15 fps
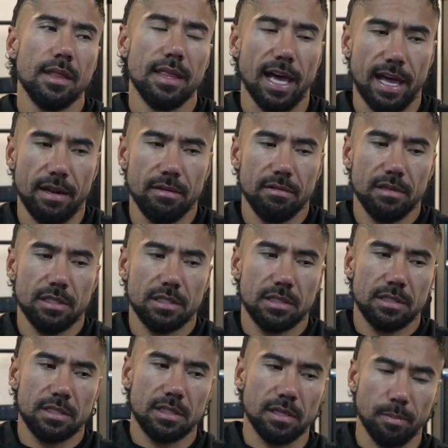that
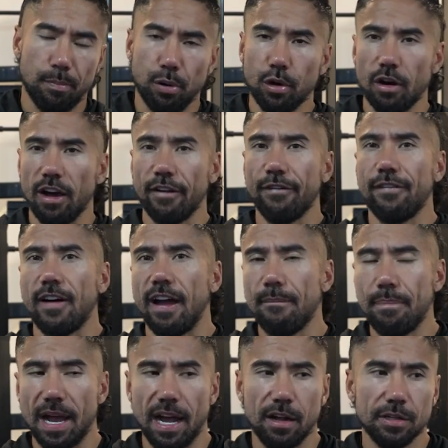to put on
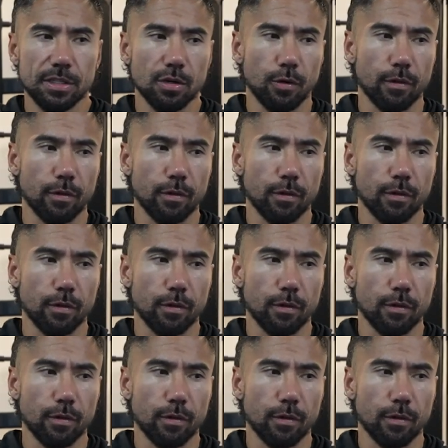five pounds